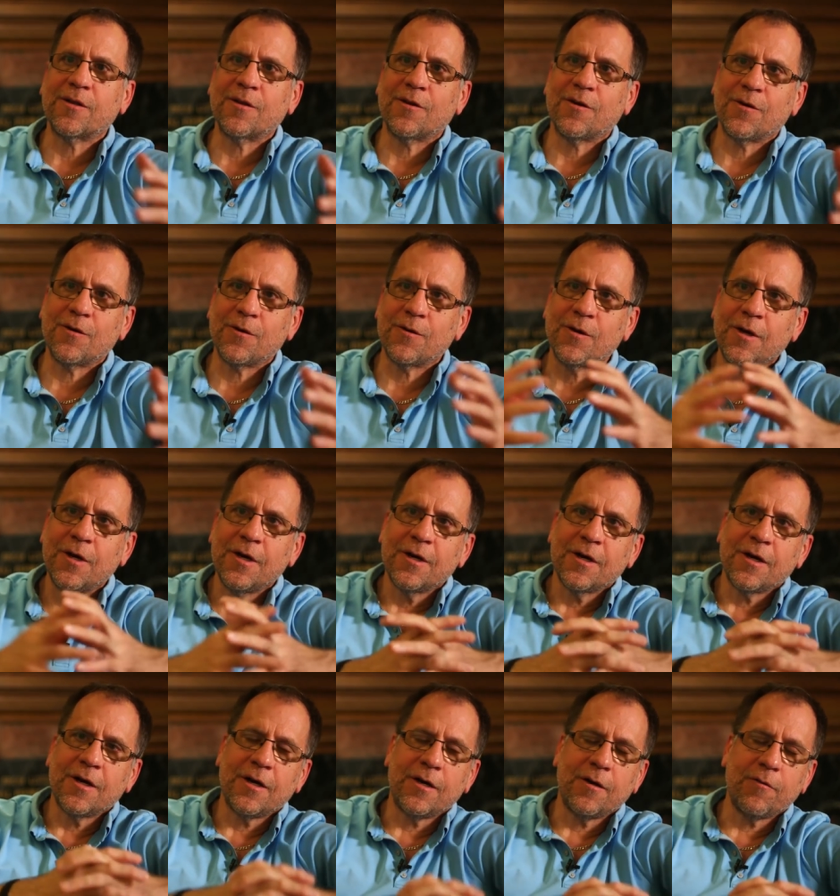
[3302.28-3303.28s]
and you know,
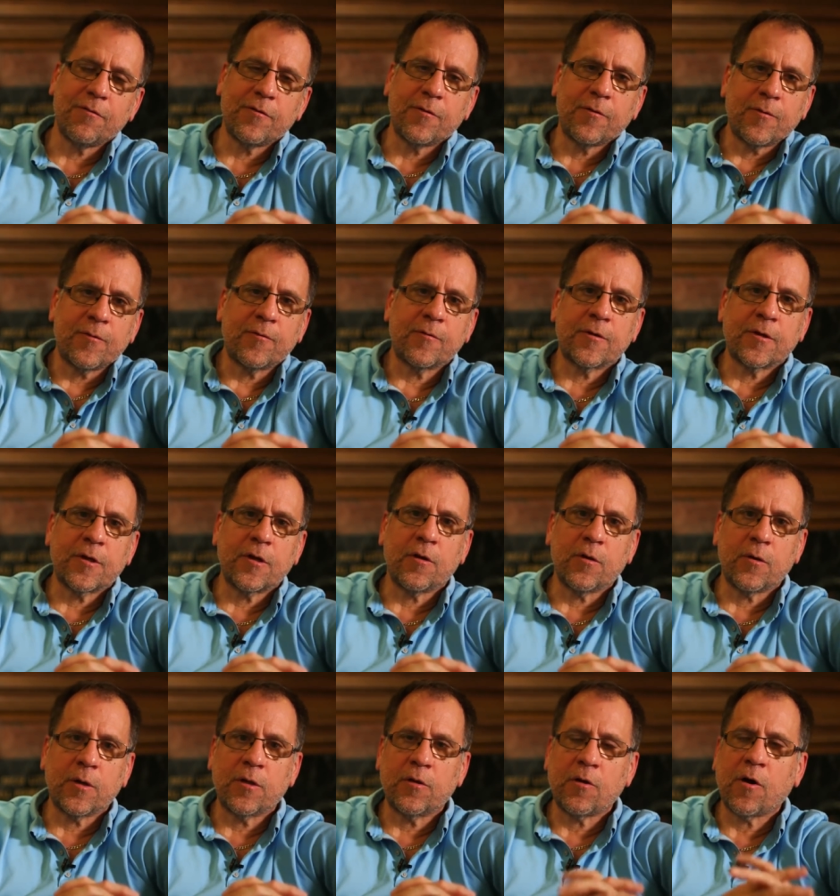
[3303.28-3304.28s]
uh, you
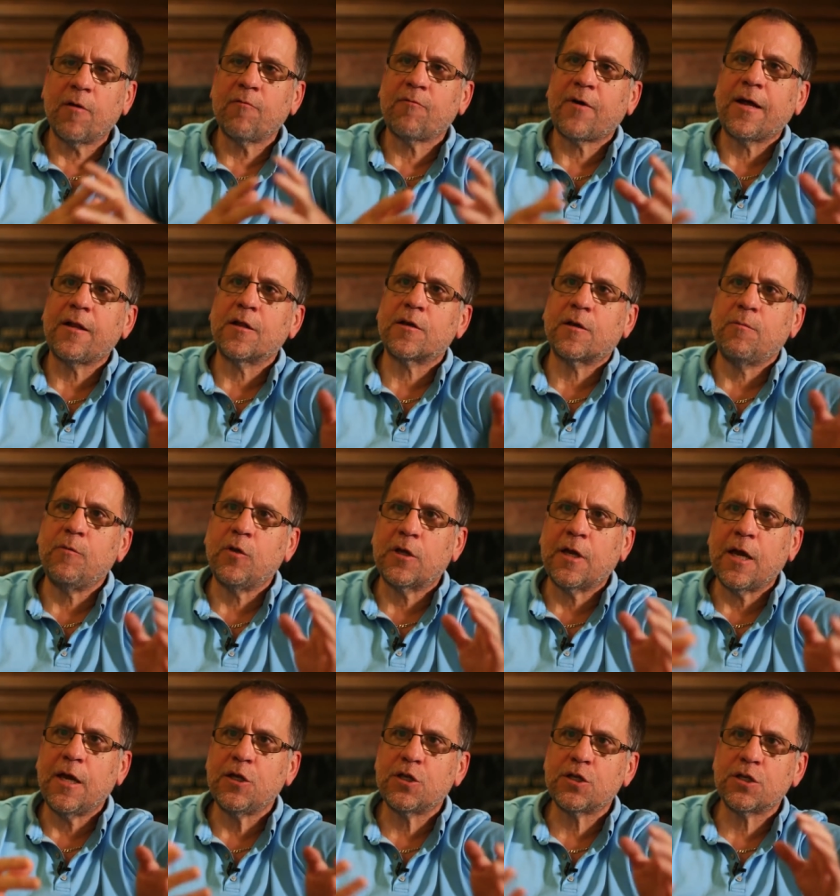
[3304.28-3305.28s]
know, and nonviolent
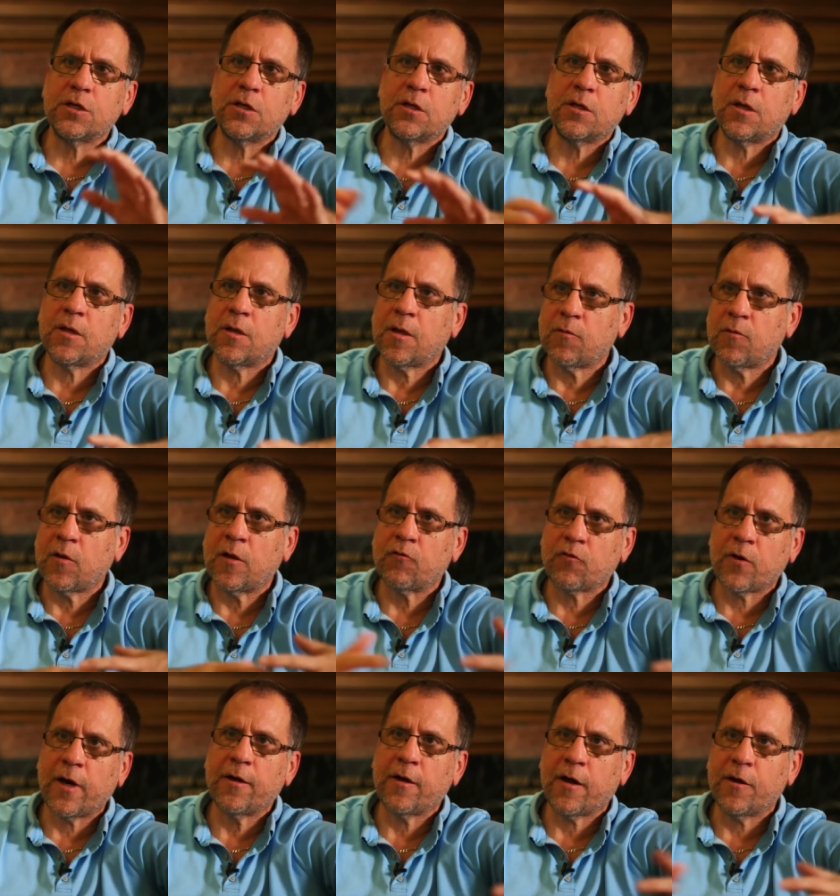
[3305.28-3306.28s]
communication, and, and
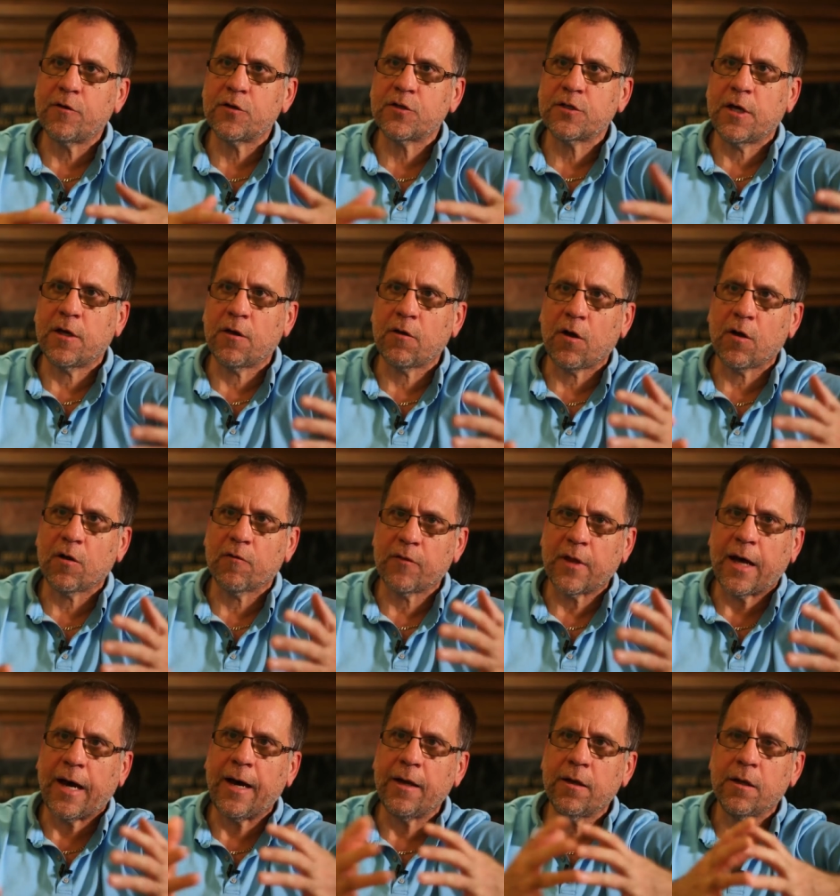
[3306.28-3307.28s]
trying to understand all of
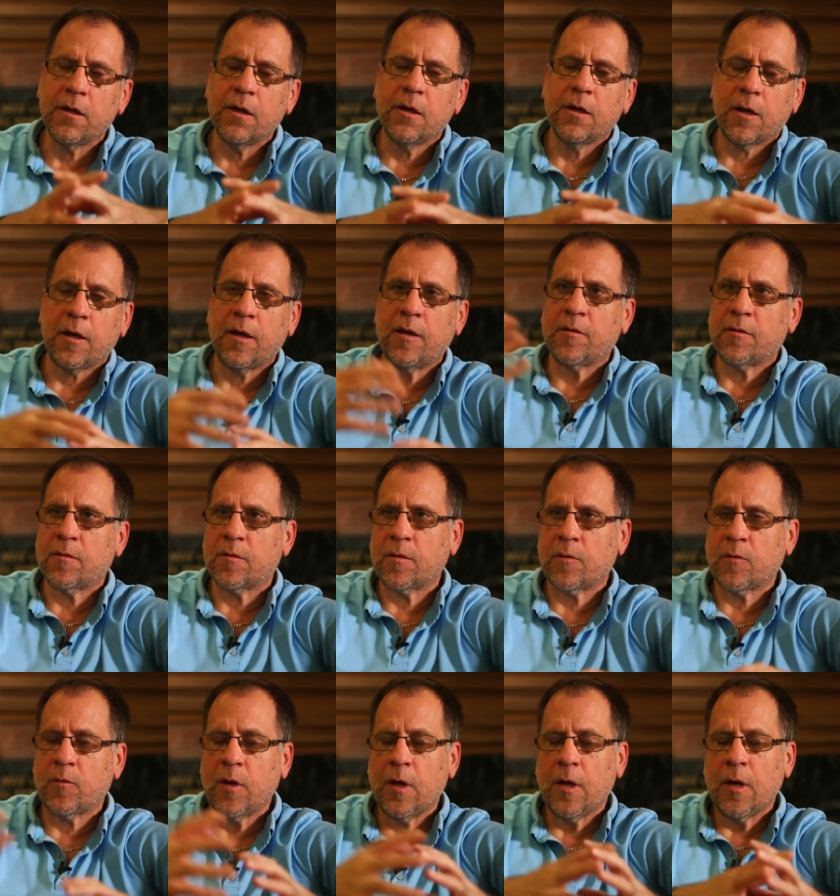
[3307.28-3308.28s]
that. And,
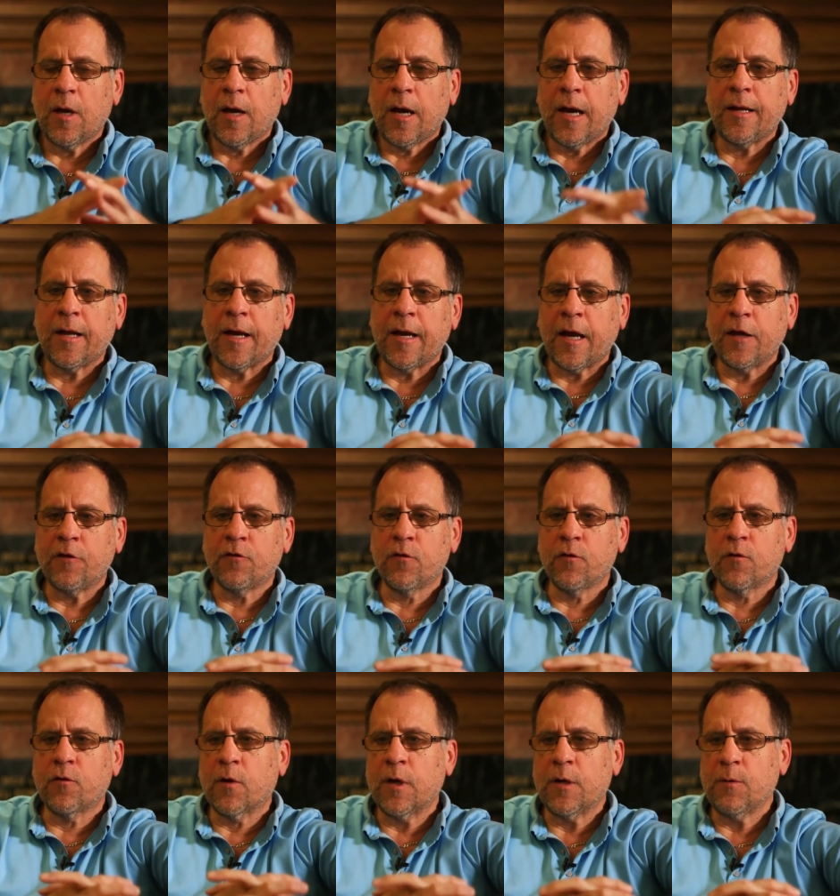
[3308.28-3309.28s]
uh, and I, I
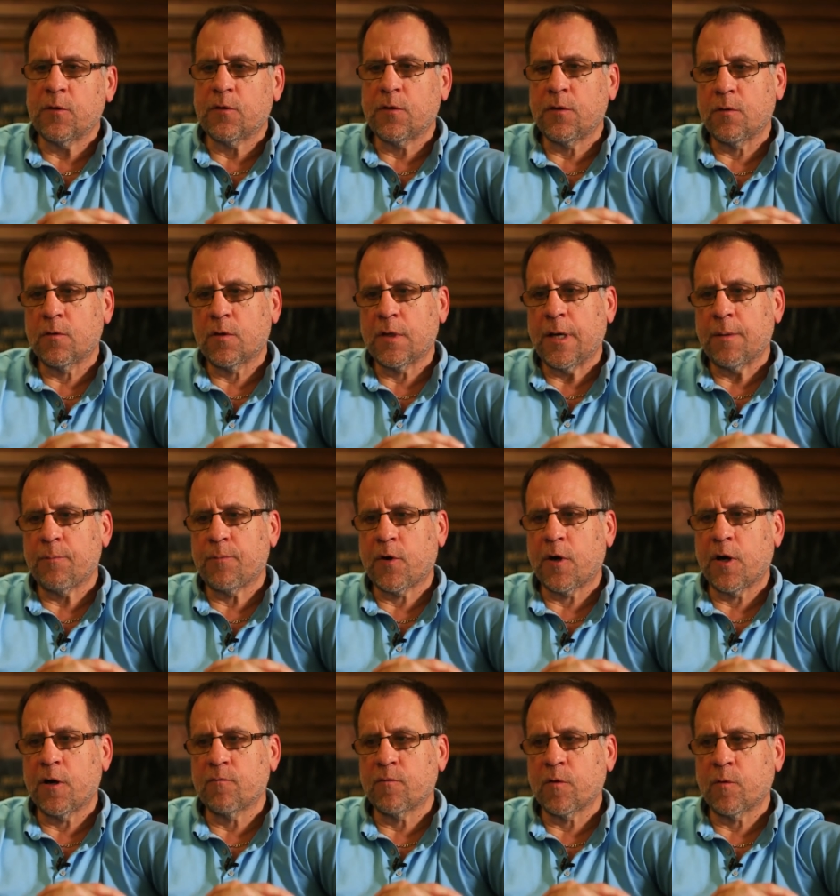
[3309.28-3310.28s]
do agree with you that
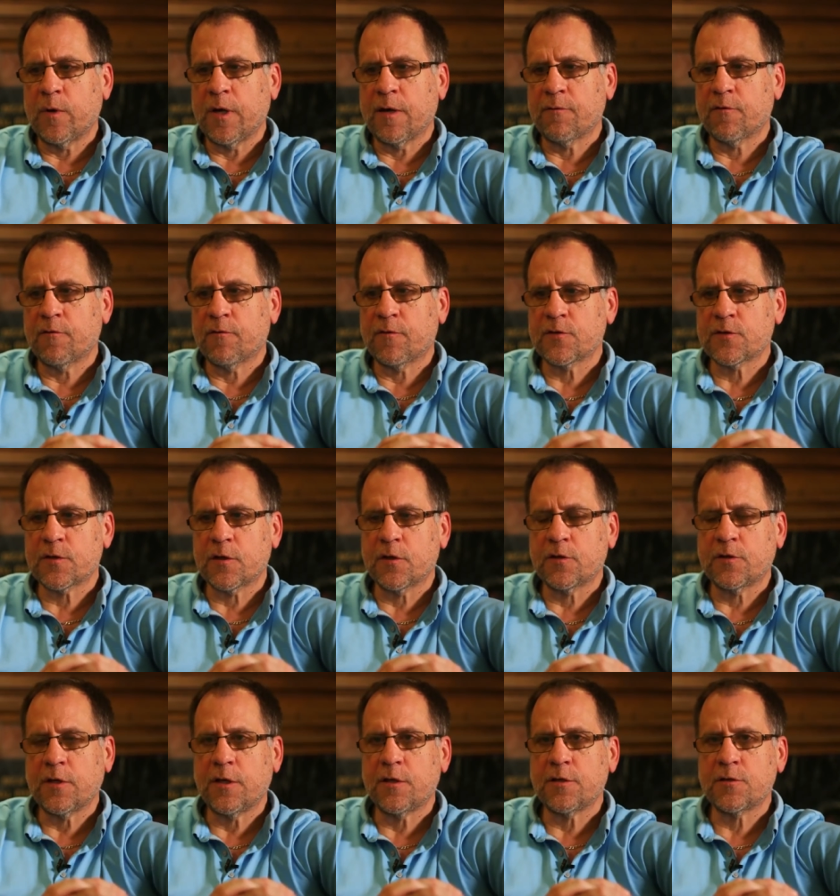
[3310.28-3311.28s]
part of what we have to
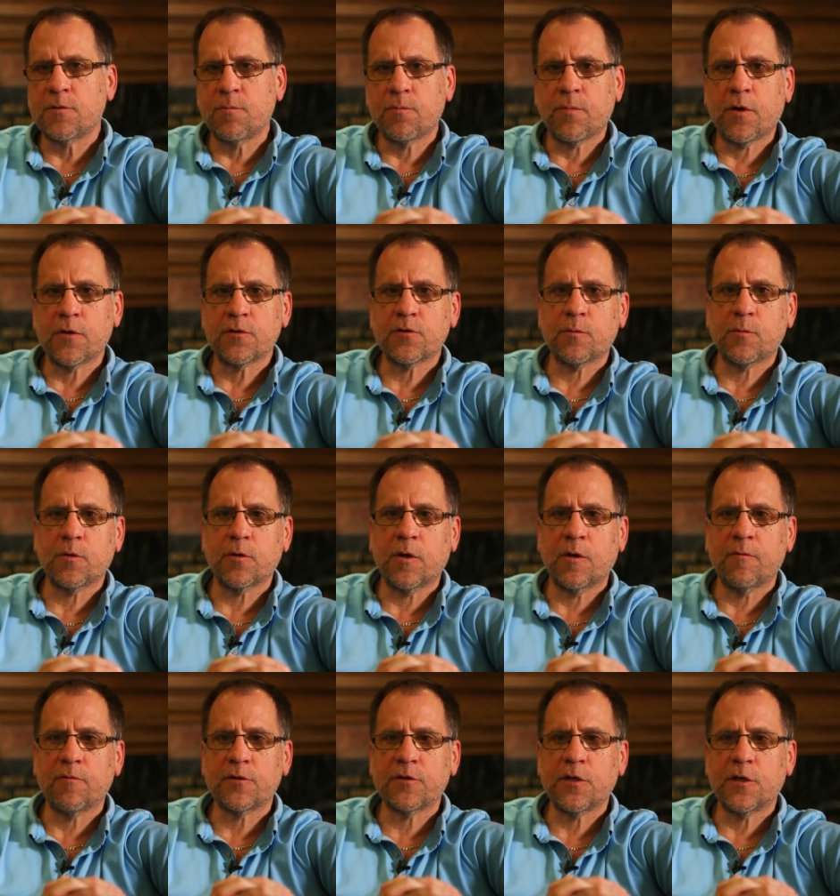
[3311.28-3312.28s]
facilitate is impossible
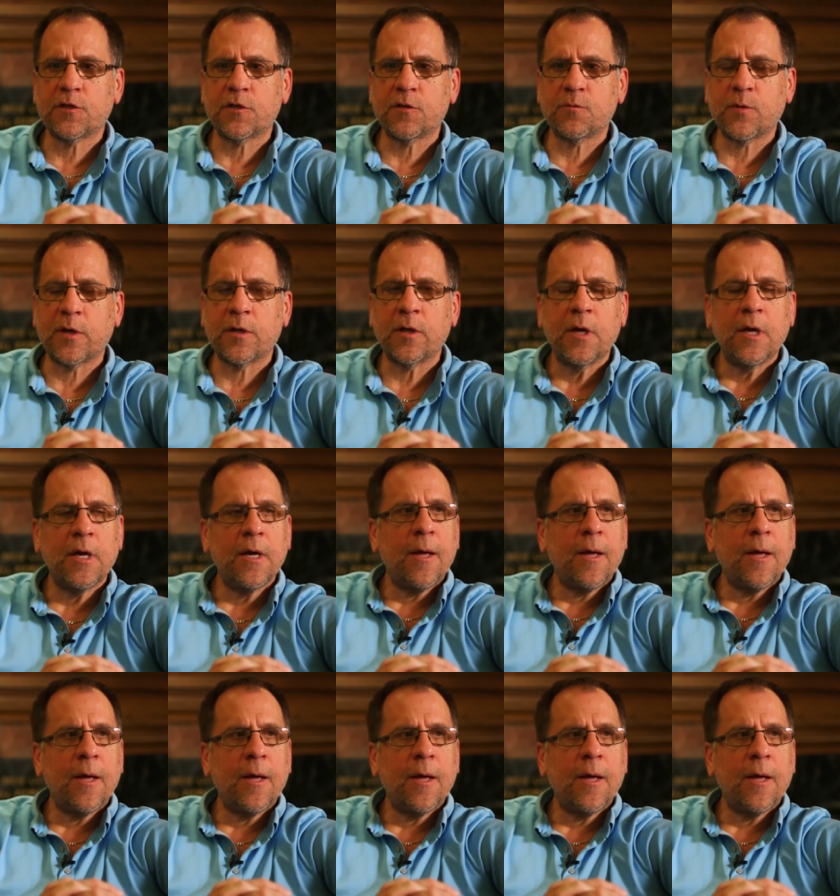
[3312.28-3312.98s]
conversations, but